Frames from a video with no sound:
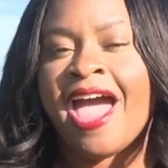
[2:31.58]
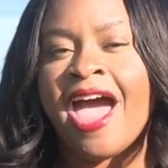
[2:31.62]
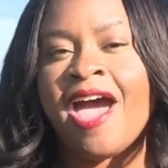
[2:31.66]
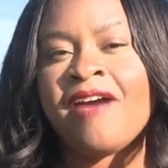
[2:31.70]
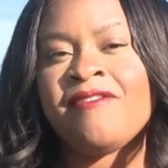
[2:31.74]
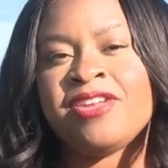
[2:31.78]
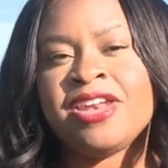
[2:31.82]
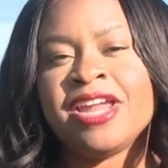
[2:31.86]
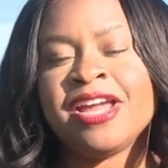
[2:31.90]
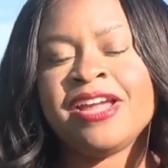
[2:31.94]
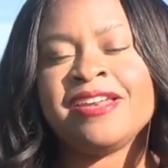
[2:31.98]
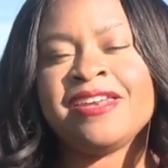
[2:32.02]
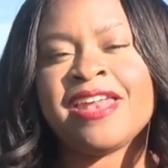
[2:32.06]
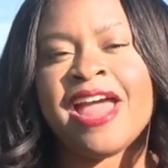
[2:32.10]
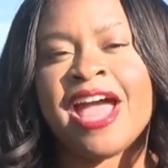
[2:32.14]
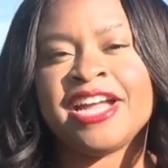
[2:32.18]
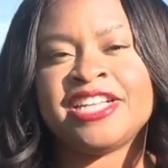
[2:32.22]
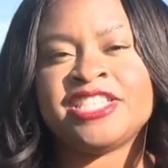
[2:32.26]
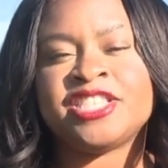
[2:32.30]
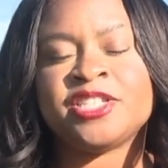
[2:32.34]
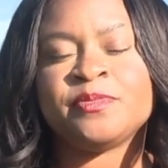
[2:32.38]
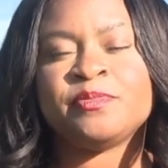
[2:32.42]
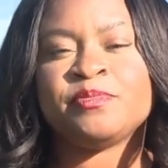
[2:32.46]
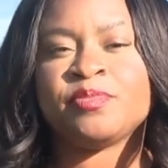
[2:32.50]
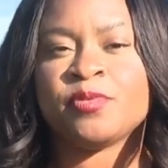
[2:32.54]
have an
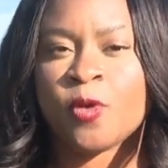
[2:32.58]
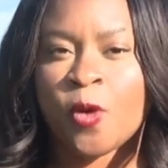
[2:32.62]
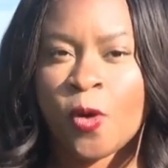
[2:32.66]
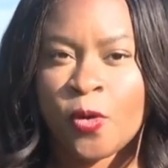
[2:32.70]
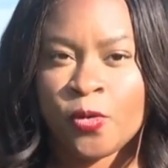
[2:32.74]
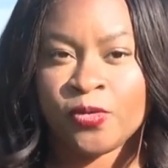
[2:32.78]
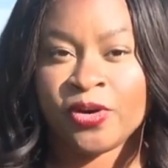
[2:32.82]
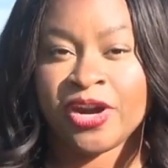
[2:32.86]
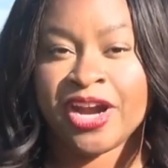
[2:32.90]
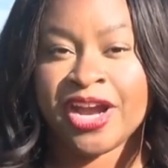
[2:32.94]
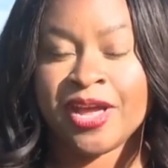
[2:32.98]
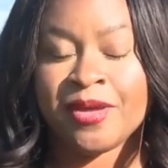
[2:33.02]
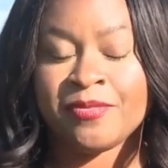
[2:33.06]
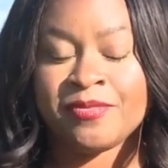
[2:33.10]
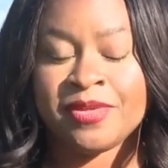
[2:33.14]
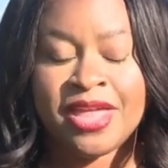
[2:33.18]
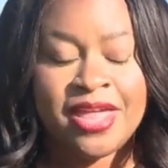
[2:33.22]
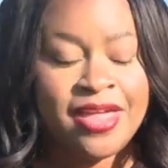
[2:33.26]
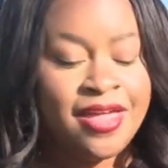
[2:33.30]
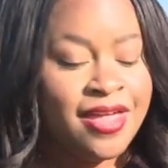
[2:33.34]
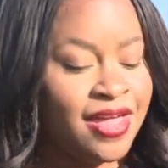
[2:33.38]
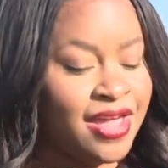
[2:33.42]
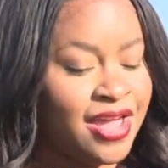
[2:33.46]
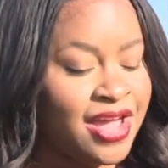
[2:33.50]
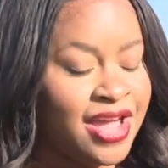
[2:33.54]
Ignite program,
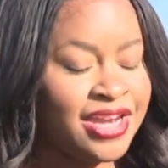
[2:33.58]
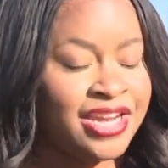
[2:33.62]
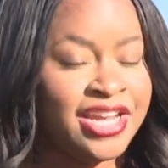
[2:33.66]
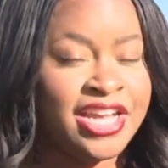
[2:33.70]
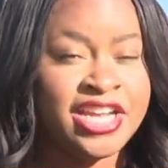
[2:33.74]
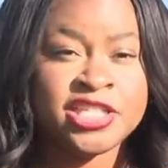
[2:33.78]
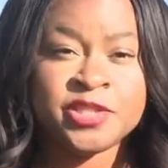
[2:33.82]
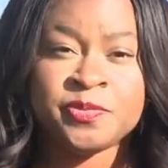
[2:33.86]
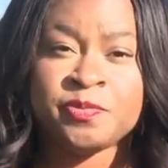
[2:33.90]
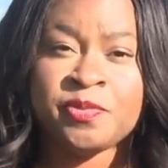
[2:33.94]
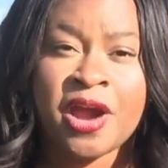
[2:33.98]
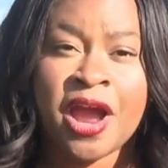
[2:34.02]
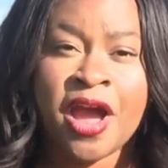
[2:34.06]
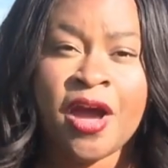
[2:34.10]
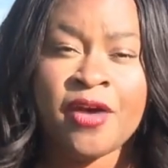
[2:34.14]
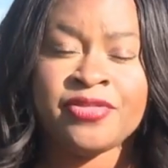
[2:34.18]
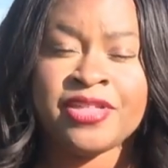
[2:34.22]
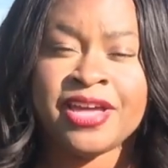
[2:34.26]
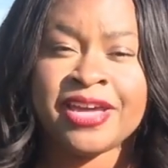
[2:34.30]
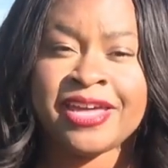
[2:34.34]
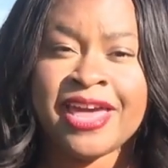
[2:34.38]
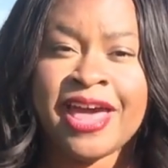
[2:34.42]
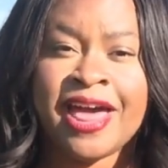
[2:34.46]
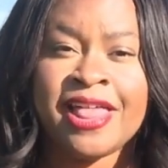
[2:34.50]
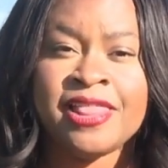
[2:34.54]
and he's proud
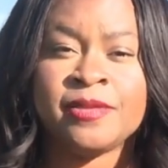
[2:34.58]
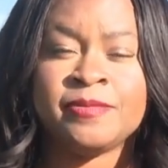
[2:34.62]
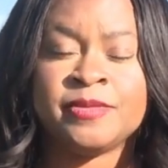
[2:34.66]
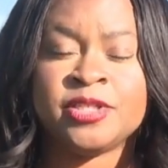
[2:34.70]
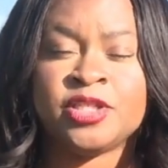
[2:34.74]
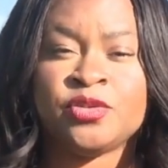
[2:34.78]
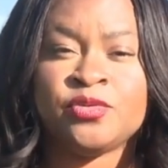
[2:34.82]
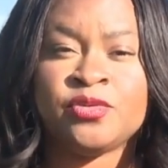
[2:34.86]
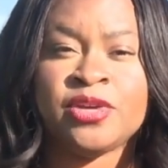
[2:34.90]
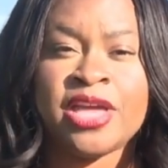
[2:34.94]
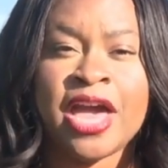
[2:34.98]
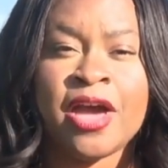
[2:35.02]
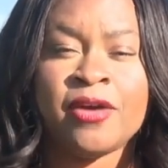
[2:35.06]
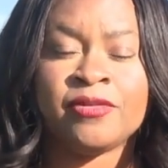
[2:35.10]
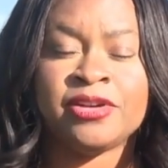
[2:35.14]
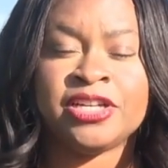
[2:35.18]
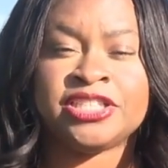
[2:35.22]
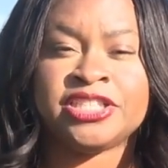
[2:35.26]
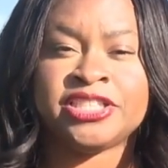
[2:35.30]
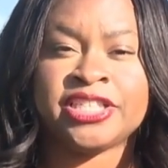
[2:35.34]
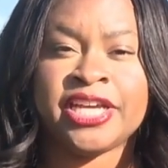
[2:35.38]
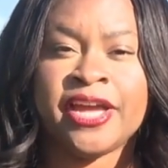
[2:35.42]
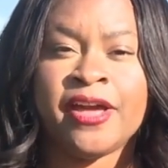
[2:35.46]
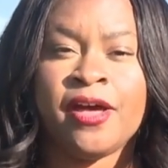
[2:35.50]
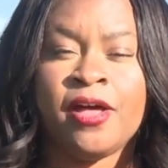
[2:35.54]
that Kalamazoo County
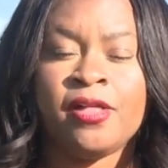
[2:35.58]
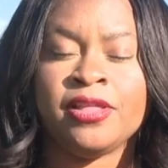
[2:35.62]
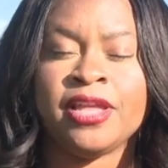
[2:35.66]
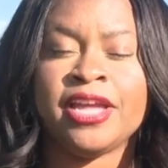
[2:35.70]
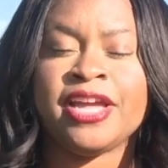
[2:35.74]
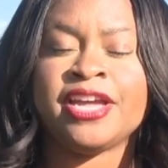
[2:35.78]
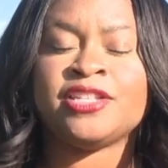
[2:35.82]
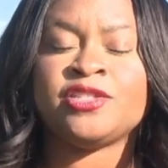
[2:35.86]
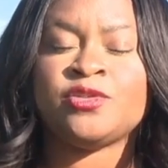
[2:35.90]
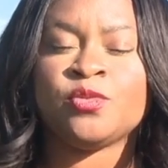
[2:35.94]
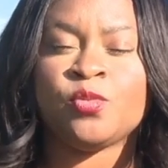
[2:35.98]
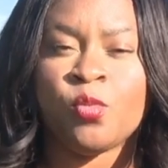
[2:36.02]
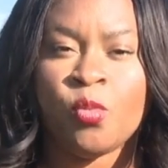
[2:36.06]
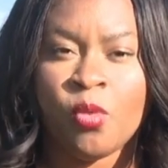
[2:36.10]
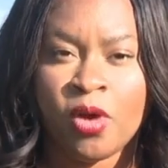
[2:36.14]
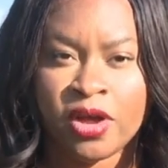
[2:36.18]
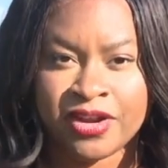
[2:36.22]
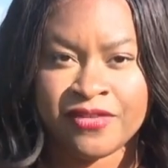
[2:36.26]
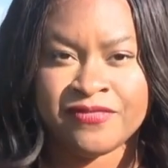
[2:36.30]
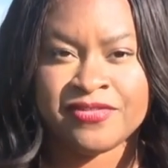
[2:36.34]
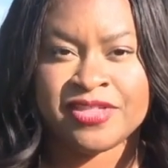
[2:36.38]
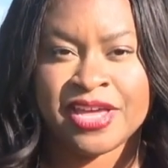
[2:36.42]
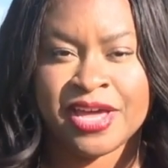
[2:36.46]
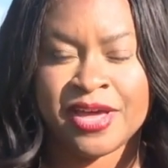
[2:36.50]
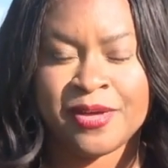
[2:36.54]
Jail is one
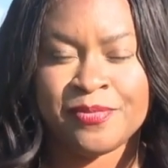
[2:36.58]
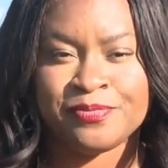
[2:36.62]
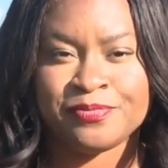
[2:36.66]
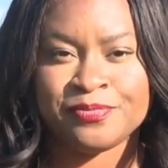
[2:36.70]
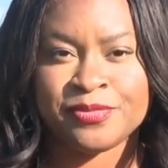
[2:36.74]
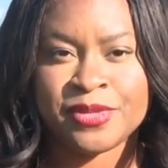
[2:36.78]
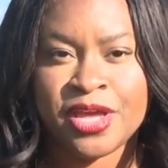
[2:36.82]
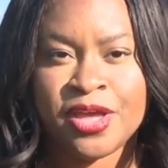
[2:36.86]
of them.